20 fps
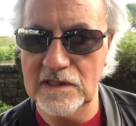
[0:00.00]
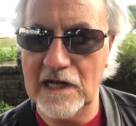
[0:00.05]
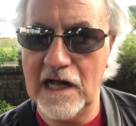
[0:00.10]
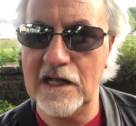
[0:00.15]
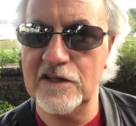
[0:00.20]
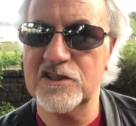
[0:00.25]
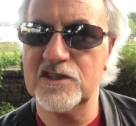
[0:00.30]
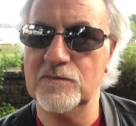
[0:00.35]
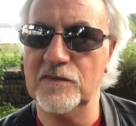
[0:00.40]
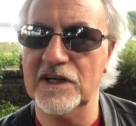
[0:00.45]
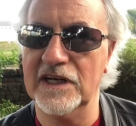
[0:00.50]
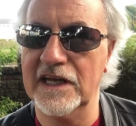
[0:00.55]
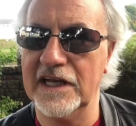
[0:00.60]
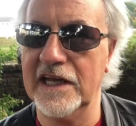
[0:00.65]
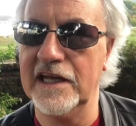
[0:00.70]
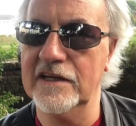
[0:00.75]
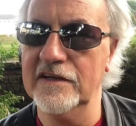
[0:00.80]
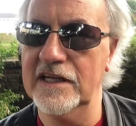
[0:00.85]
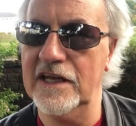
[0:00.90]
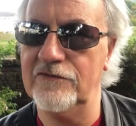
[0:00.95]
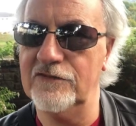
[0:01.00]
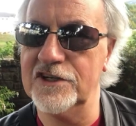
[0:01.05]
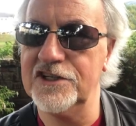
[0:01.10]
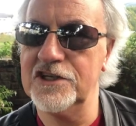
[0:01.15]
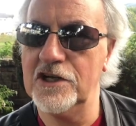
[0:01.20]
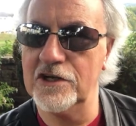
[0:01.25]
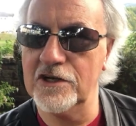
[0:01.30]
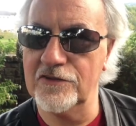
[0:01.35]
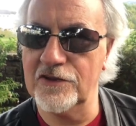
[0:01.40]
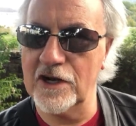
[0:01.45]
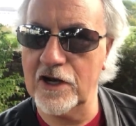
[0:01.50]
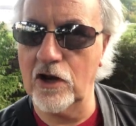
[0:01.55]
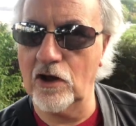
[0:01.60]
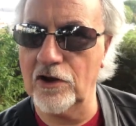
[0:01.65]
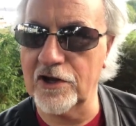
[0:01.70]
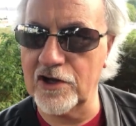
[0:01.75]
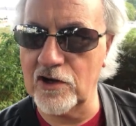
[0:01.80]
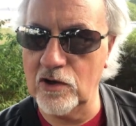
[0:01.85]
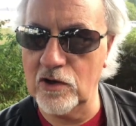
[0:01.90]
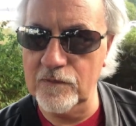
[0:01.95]
Ultimately, in Return of the
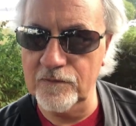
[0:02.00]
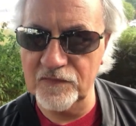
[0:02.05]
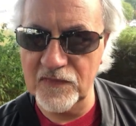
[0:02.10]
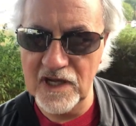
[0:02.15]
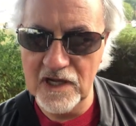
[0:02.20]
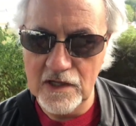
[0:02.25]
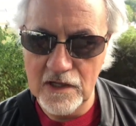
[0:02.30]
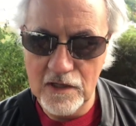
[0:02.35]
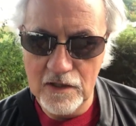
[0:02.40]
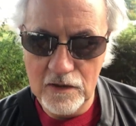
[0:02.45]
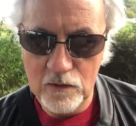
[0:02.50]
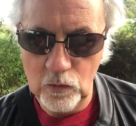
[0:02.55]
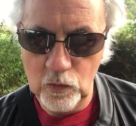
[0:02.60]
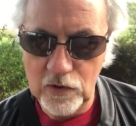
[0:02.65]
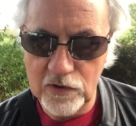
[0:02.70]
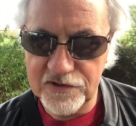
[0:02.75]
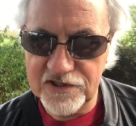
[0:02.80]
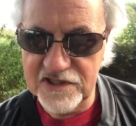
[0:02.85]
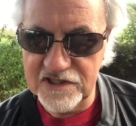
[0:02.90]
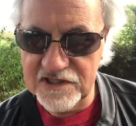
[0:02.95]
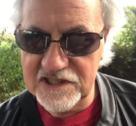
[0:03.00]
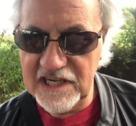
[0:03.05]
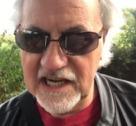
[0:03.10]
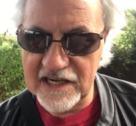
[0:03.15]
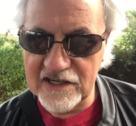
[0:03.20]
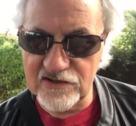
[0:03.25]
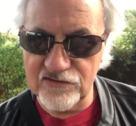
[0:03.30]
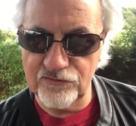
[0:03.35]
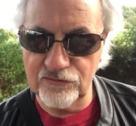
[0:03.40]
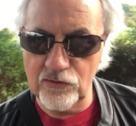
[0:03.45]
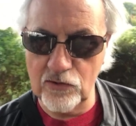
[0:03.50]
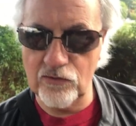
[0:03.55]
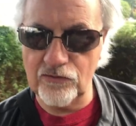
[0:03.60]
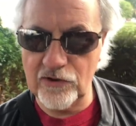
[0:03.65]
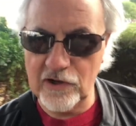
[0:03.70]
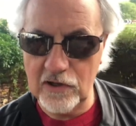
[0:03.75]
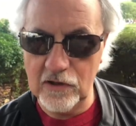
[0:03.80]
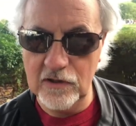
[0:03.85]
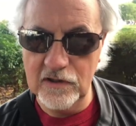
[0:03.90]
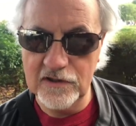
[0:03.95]
Lloigor, Wilson takes
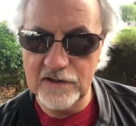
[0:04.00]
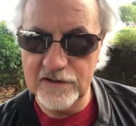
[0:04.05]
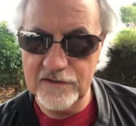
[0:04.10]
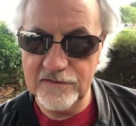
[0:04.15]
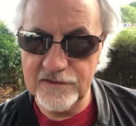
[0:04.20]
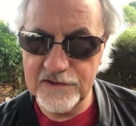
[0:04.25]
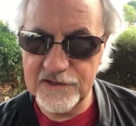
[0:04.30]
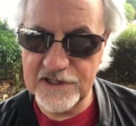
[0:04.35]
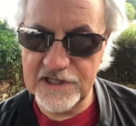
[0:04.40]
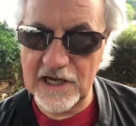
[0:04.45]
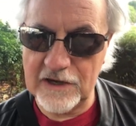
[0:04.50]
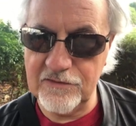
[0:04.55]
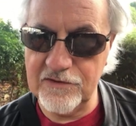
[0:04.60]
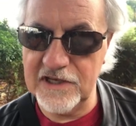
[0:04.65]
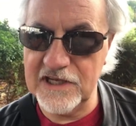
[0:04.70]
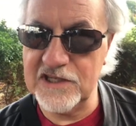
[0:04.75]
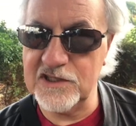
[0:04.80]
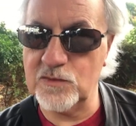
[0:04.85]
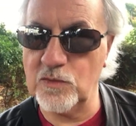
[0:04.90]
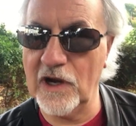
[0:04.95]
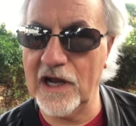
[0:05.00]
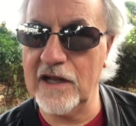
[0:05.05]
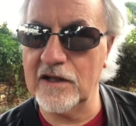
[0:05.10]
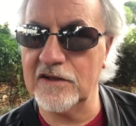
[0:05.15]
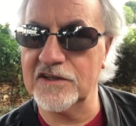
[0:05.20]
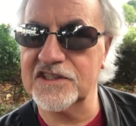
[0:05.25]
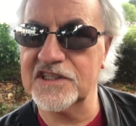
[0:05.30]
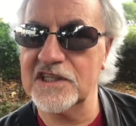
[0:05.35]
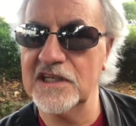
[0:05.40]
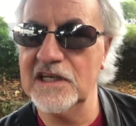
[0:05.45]
rural southeast Wales